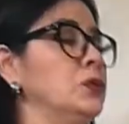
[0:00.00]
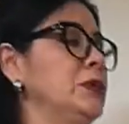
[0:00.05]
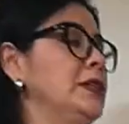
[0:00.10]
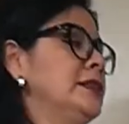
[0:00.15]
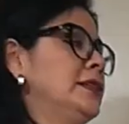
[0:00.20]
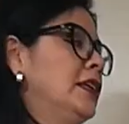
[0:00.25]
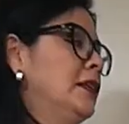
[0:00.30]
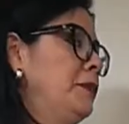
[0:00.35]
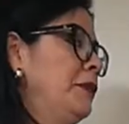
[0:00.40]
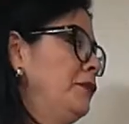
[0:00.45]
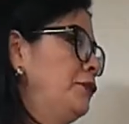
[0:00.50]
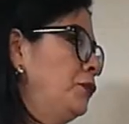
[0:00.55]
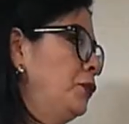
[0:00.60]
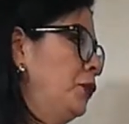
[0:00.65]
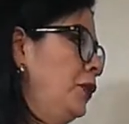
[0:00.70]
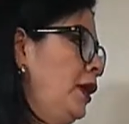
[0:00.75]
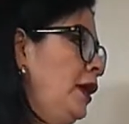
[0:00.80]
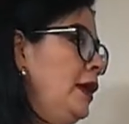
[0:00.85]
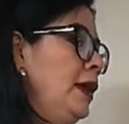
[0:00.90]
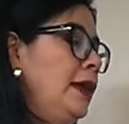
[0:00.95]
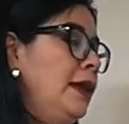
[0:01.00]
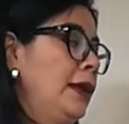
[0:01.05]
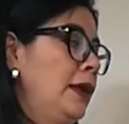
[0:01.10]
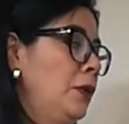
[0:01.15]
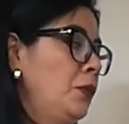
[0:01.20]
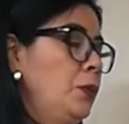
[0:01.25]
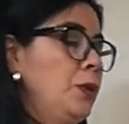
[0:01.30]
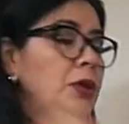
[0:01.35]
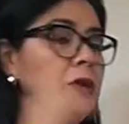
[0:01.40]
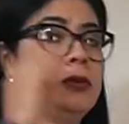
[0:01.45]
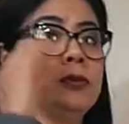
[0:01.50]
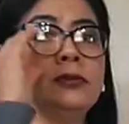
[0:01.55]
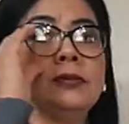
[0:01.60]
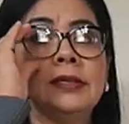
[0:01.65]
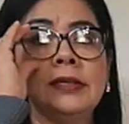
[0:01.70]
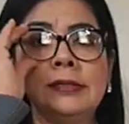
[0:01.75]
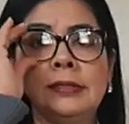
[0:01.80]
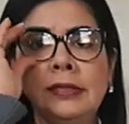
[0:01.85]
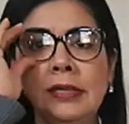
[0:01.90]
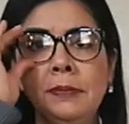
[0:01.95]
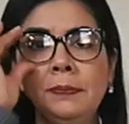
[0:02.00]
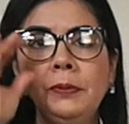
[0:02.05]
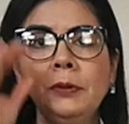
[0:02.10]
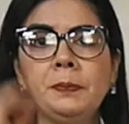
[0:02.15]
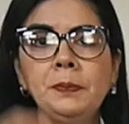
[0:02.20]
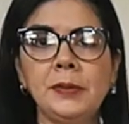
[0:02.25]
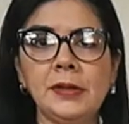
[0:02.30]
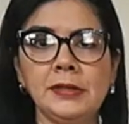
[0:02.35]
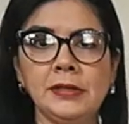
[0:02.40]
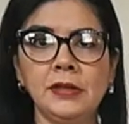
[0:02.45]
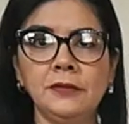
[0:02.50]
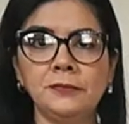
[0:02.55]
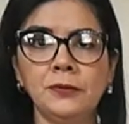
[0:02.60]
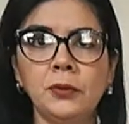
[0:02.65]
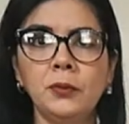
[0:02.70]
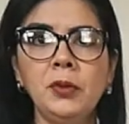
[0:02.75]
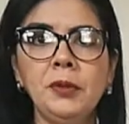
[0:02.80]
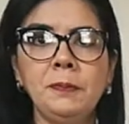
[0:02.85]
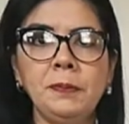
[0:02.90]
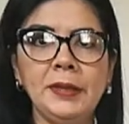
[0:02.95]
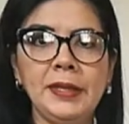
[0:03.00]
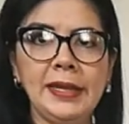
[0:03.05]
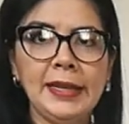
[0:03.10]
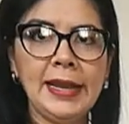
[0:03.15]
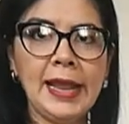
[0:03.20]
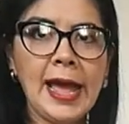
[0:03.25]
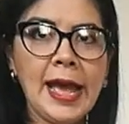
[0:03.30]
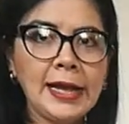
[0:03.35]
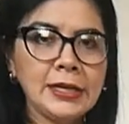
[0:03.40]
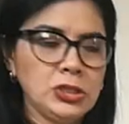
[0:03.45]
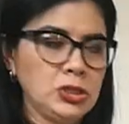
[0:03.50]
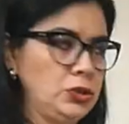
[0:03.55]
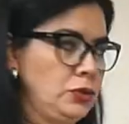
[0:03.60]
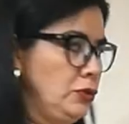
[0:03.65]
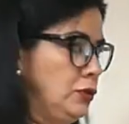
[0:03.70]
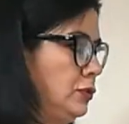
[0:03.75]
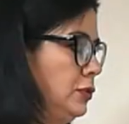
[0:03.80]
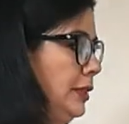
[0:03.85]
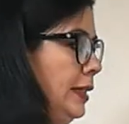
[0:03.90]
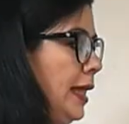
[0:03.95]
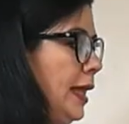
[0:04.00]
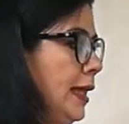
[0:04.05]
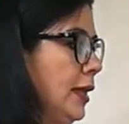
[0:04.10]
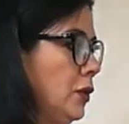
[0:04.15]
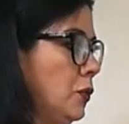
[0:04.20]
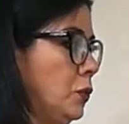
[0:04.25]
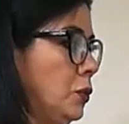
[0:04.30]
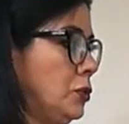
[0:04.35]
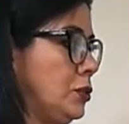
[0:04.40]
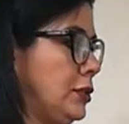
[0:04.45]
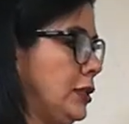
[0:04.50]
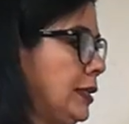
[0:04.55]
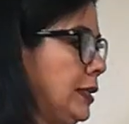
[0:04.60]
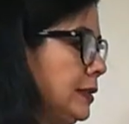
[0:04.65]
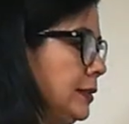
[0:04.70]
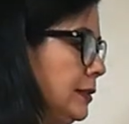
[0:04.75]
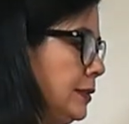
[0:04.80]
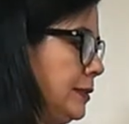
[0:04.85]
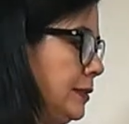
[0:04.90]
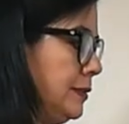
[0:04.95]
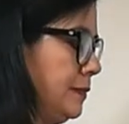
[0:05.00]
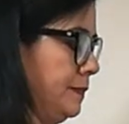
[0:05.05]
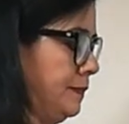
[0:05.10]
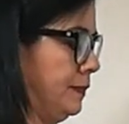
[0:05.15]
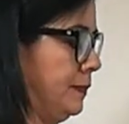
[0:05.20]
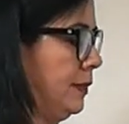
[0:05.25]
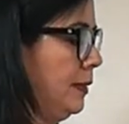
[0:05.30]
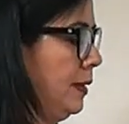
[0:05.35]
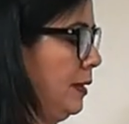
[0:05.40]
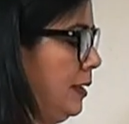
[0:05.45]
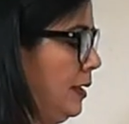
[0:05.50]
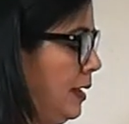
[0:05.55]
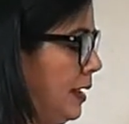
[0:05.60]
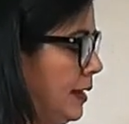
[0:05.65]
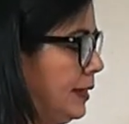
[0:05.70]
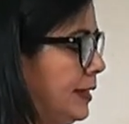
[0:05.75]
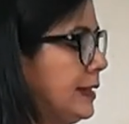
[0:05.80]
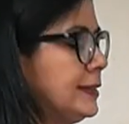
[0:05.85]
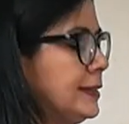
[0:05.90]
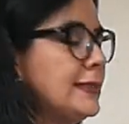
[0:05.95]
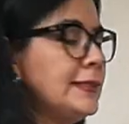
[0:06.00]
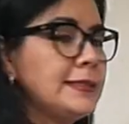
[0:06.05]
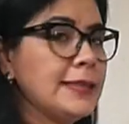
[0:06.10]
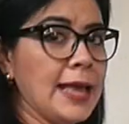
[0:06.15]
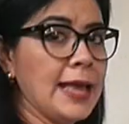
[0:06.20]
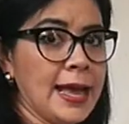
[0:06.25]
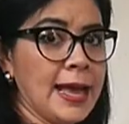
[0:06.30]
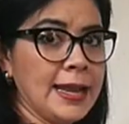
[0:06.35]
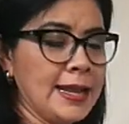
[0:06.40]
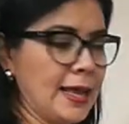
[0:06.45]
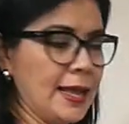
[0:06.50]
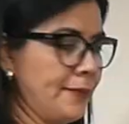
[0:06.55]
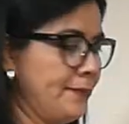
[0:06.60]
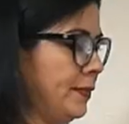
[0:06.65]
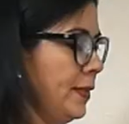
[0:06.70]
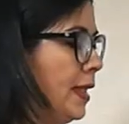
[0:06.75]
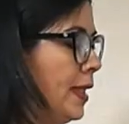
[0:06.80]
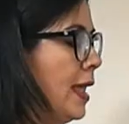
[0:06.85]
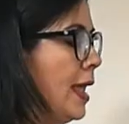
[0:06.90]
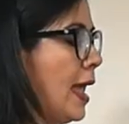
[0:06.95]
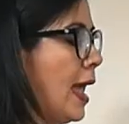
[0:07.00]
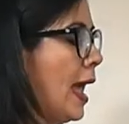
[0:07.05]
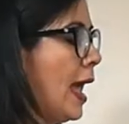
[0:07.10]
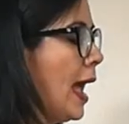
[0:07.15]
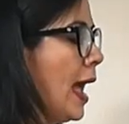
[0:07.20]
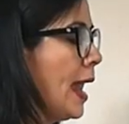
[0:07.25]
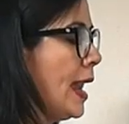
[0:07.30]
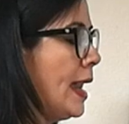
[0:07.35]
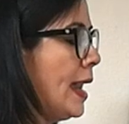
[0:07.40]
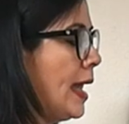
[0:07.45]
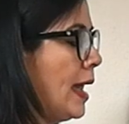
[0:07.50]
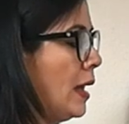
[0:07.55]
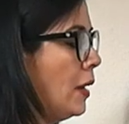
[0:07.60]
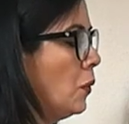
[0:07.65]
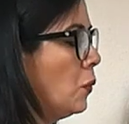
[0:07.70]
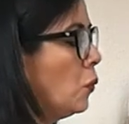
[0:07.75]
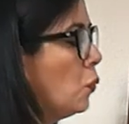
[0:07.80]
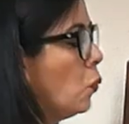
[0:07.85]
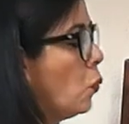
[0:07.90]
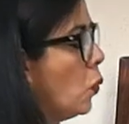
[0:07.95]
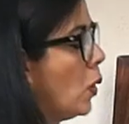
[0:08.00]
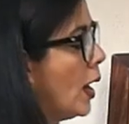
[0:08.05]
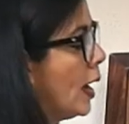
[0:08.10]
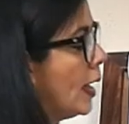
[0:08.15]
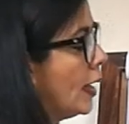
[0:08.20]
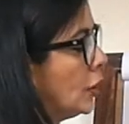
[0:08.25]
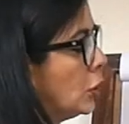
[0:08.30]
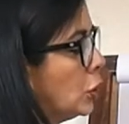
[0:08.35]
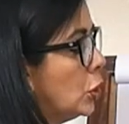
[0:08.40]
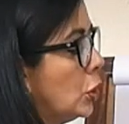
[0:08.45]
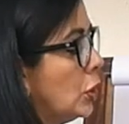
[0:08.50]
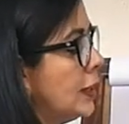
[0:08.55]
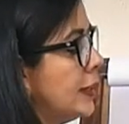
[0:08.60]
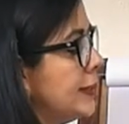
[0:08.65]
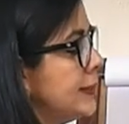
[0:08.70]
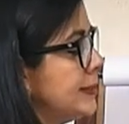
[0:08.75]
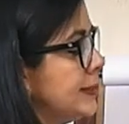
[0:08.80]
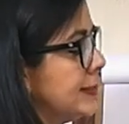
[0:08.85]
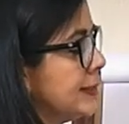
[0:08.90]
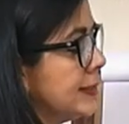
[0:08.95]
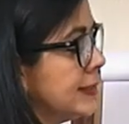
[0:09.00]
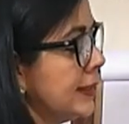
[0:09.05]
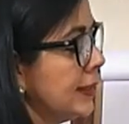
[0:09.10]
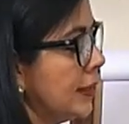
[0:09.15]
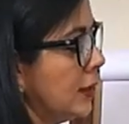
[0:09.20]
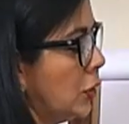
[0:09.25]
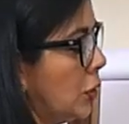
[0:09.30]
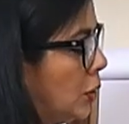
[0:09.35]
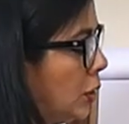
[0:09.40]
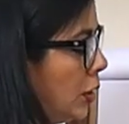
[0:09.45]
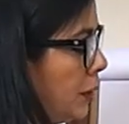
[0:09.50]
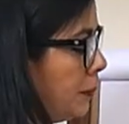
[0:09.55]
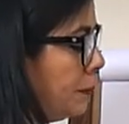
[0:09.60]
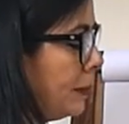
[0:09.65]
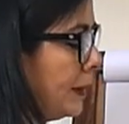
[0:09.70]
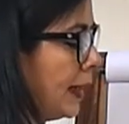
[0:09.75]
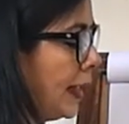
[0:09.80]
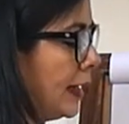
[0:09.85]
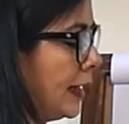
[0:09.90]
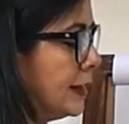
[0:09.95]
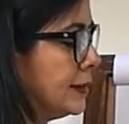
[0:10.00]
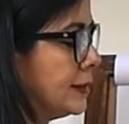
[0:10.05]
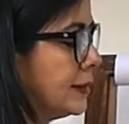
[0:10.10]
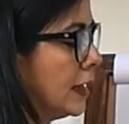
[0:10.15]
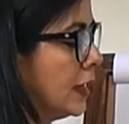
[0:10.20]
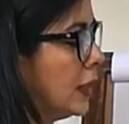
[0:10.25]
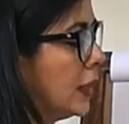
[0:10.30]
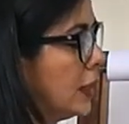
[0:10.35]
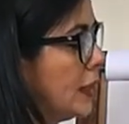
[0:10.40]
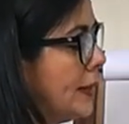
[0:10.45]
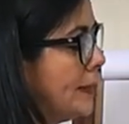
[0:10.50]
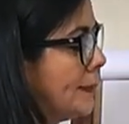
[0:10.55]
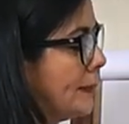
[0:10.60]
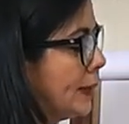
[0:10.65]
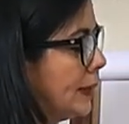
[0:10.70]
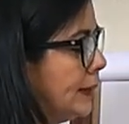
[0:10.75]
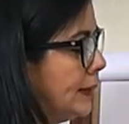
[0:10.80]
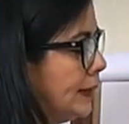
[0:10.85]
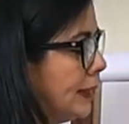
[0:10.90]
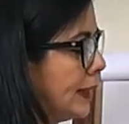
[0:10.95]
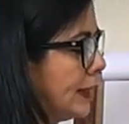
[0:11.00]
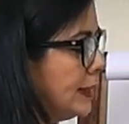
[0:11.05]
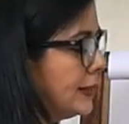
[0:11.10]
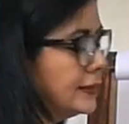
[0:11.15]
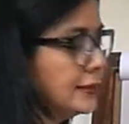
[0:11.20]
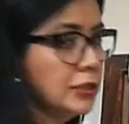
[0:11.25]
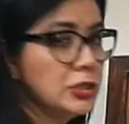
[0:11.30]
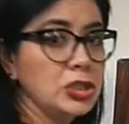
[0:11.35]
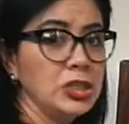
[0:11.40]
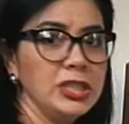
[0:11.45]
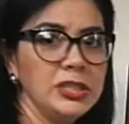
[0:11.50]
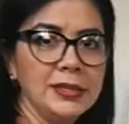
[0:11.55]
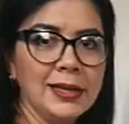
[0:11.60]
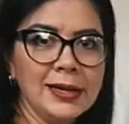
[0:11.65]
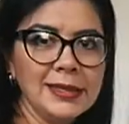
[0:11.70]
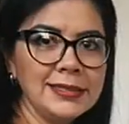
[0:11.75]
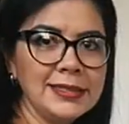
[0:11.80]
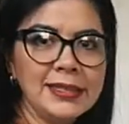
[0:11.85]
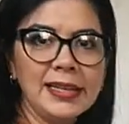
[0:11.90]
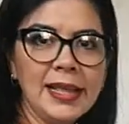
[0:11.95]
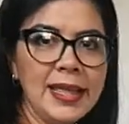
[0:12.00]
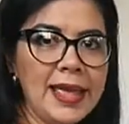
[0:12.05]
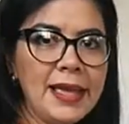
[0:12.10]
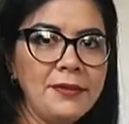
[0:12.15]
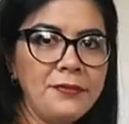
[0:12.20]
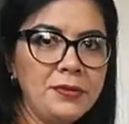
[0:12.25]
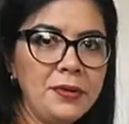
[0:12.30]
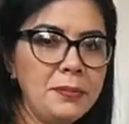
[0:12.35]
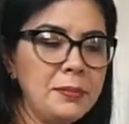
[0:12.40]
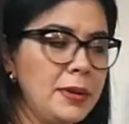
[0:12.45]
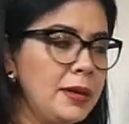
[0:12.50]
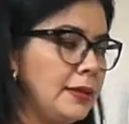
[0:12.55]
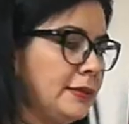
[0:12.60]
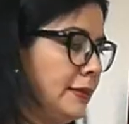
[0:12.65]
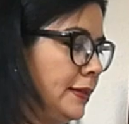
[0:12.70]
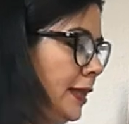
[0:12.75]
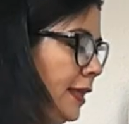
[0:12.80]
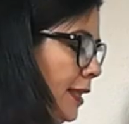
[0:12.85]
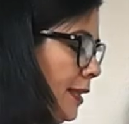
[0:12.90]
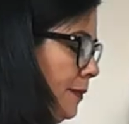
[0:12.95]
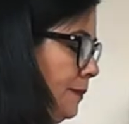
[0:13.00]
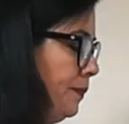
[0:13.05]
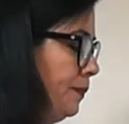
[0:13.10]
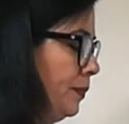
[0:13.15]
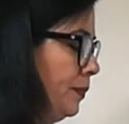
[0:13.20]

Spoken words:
said before, we use the simple present for repeated actions like routines. This is Anna. Anna waters her plants on Mondays. She does it every Monday.